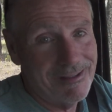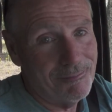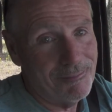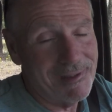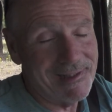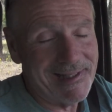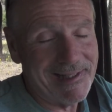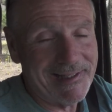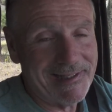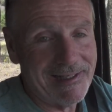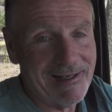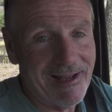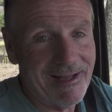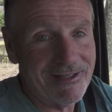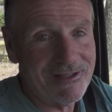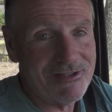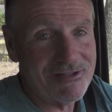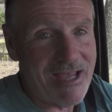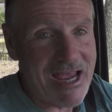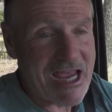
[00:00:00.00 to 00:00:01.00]
Milena
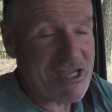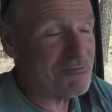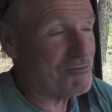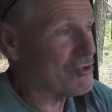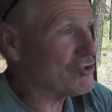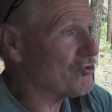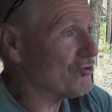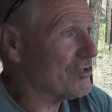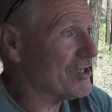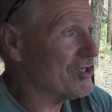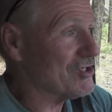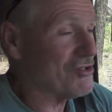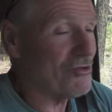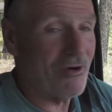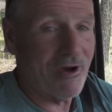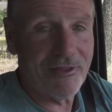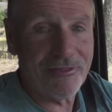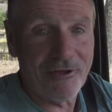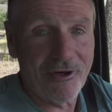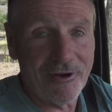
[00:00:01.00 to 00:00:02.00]
likes aspen trees, so
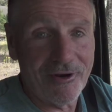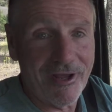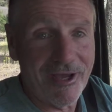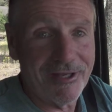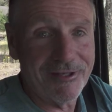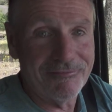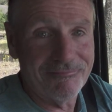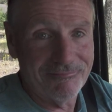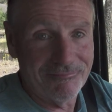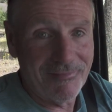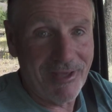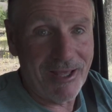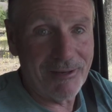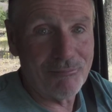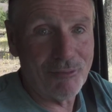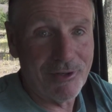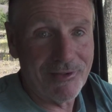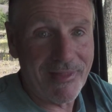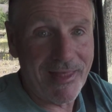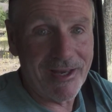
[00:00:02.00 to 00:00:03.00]
I thought I'd
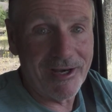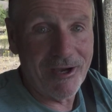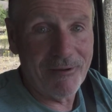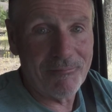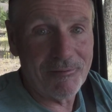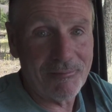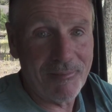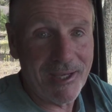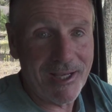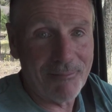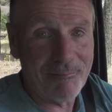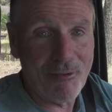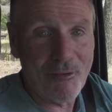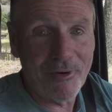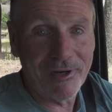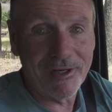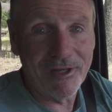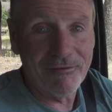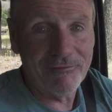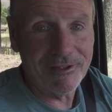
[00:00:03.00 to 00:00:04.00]
bring that up and make a
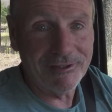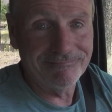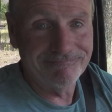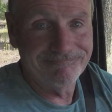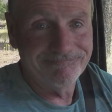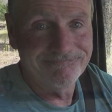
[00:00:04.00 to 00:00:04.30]
point of it.